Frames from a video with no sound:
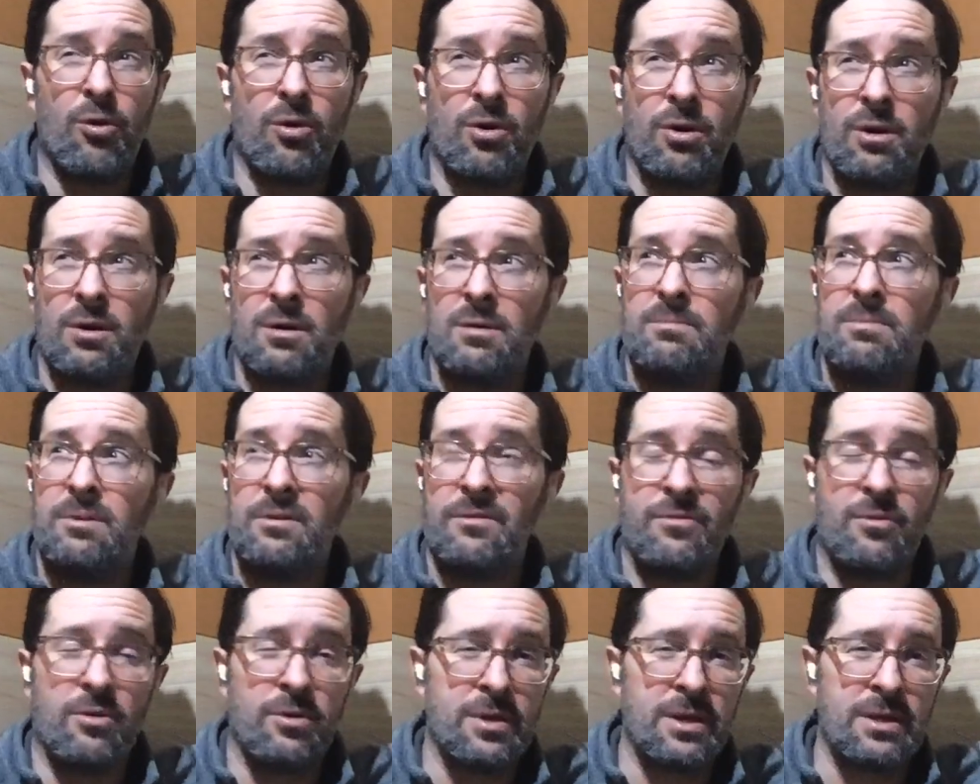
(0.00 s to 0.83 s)
4
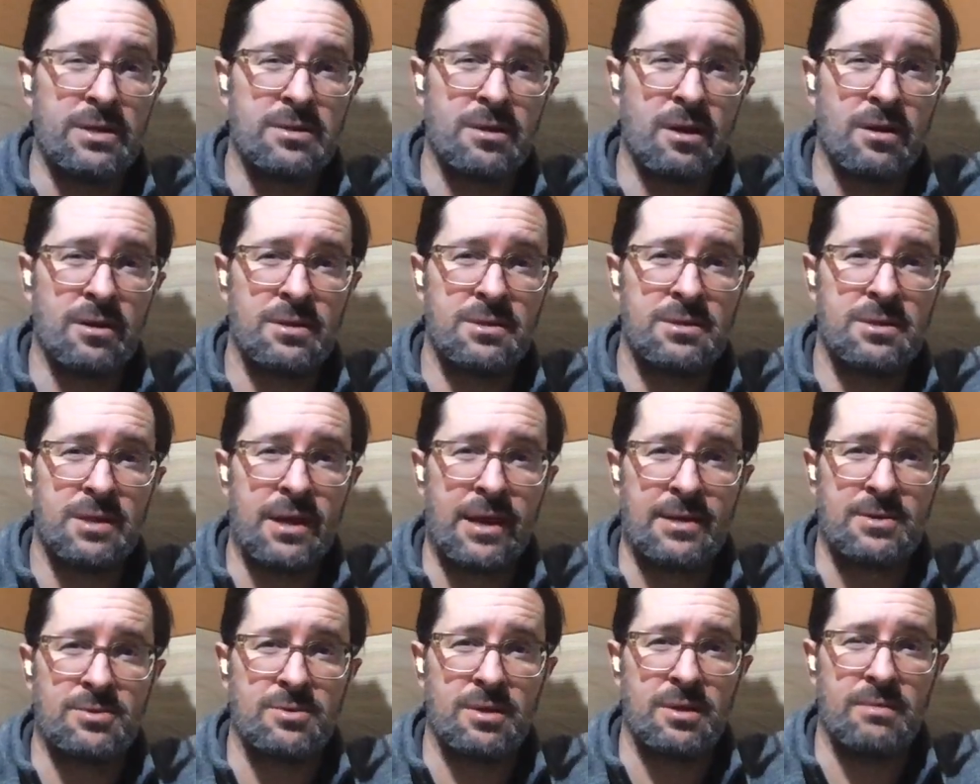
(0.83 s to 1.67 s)
before they started
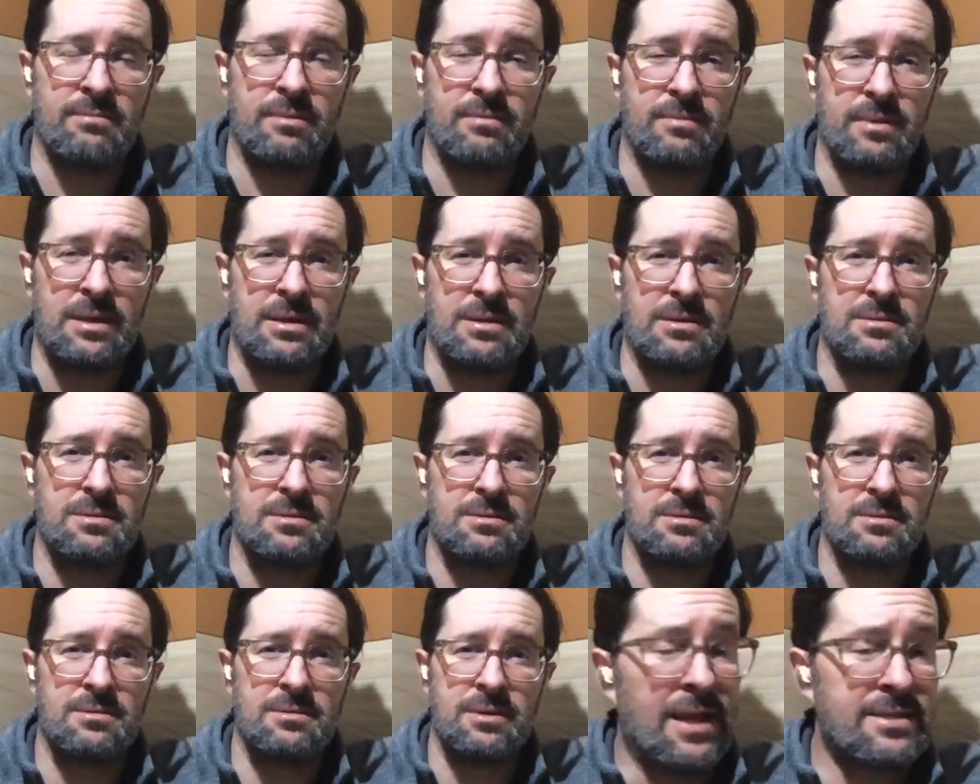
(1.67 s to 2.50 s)
to actually implement.
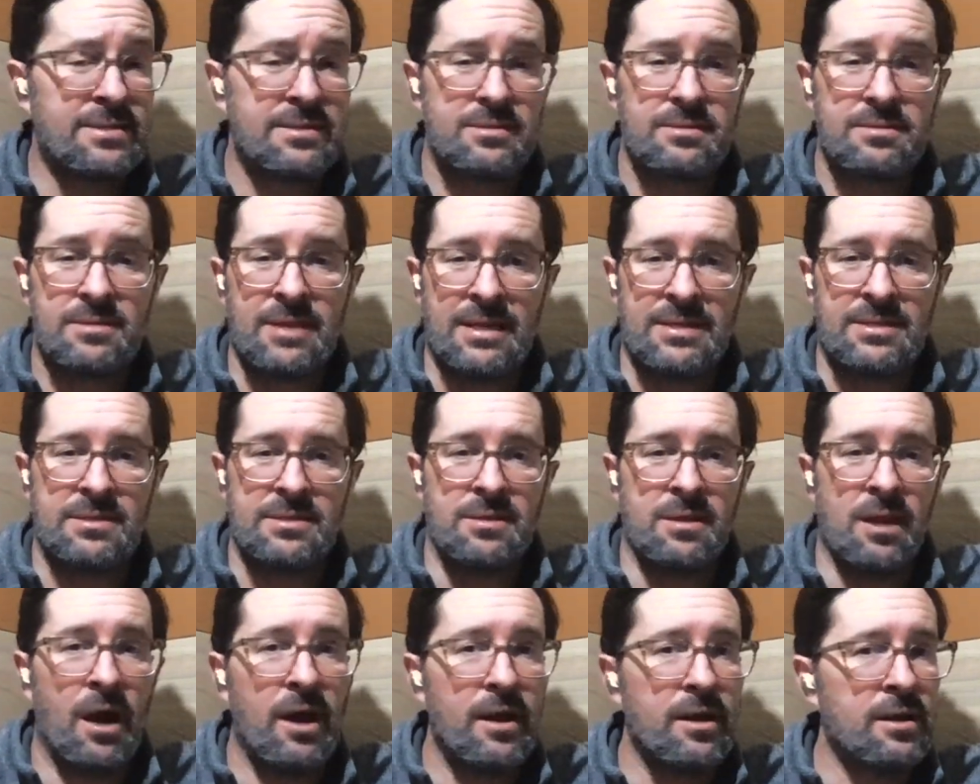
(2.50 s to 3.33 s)
And that's
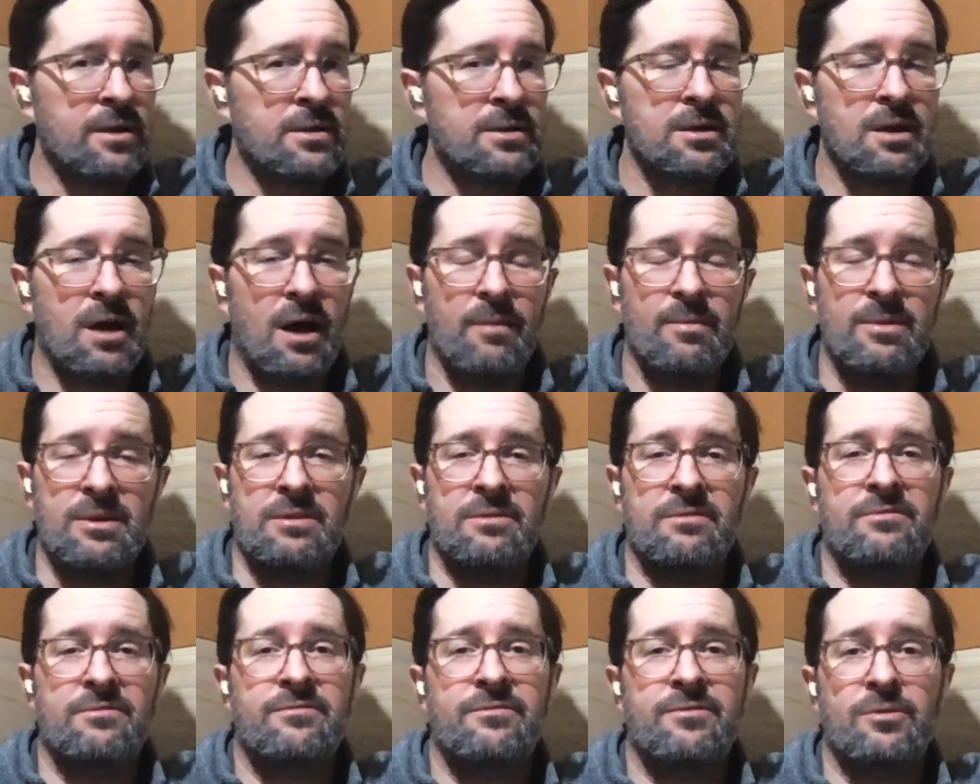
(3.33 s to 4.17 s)
not
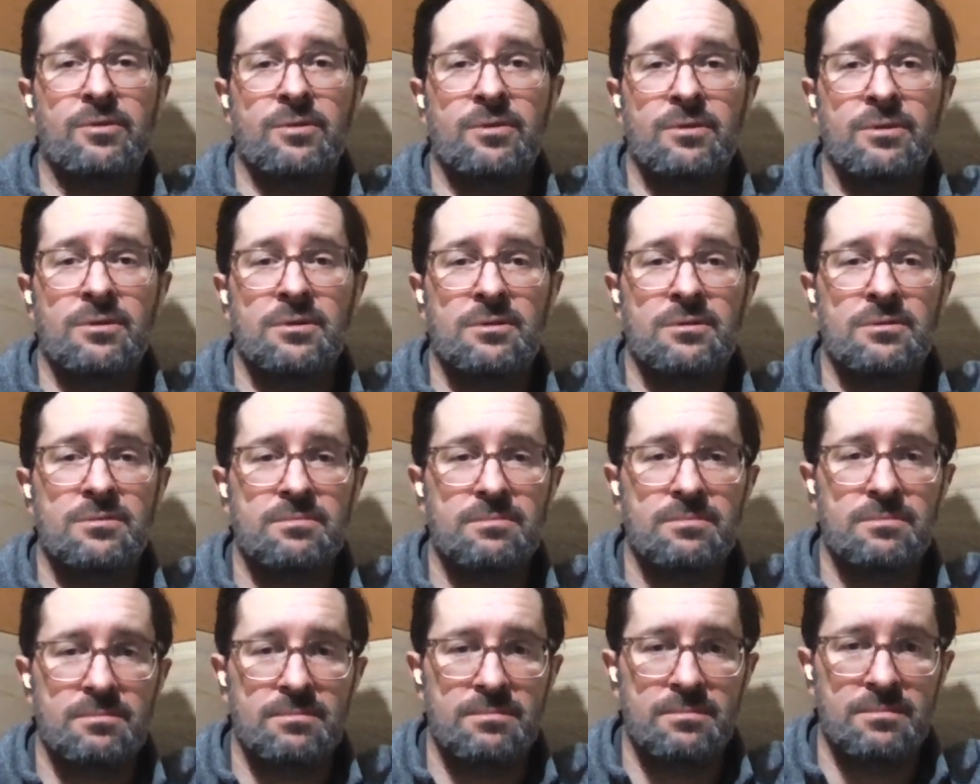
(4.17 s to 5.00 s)
uncommon
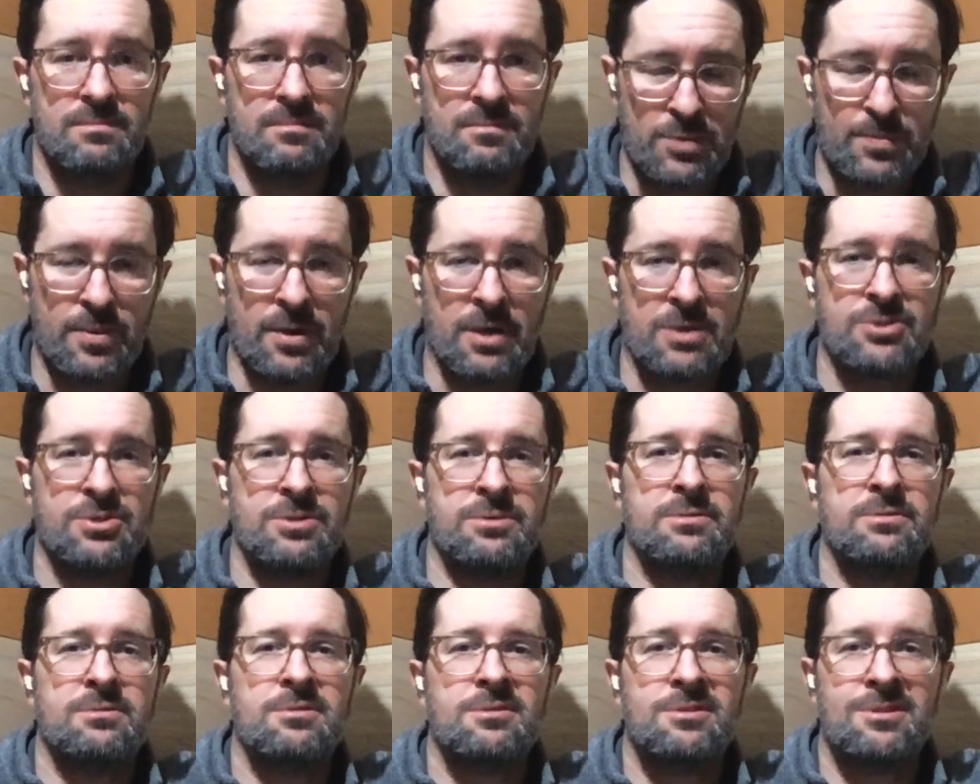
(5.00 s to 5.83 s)
for
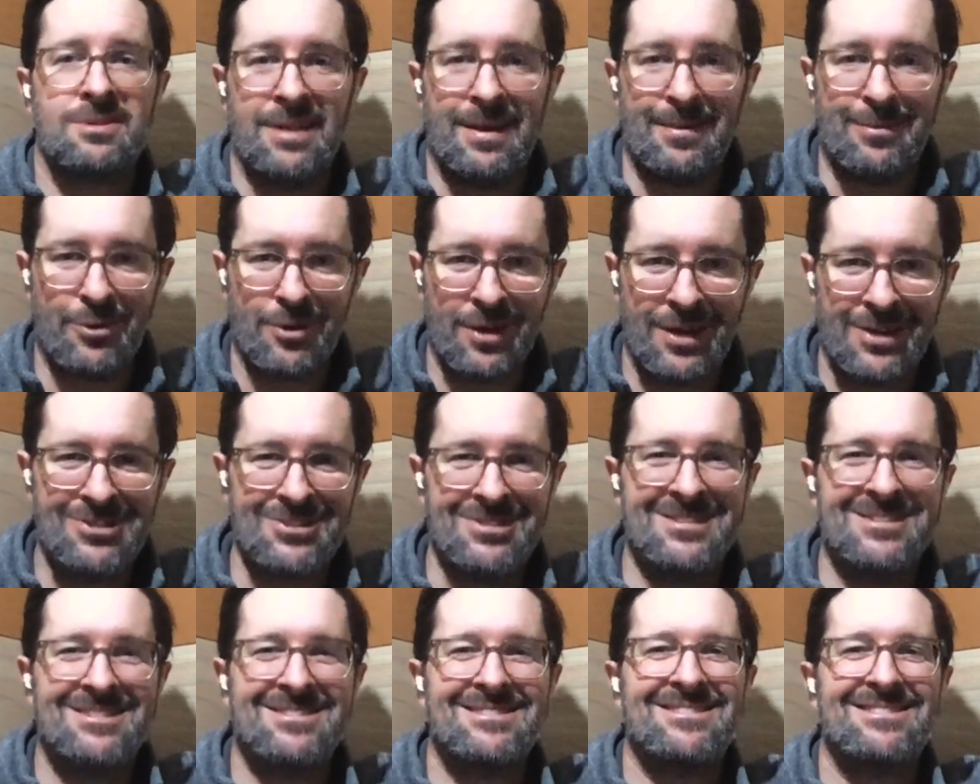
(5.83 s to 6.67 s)
post-production
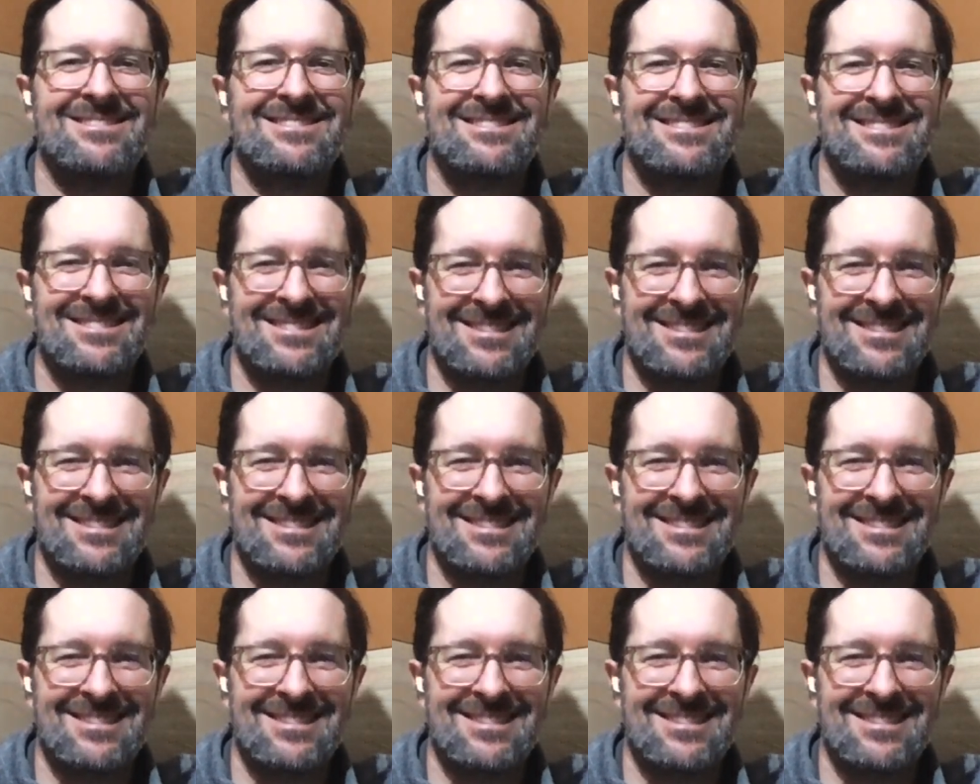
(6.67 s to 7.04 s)
collaborations.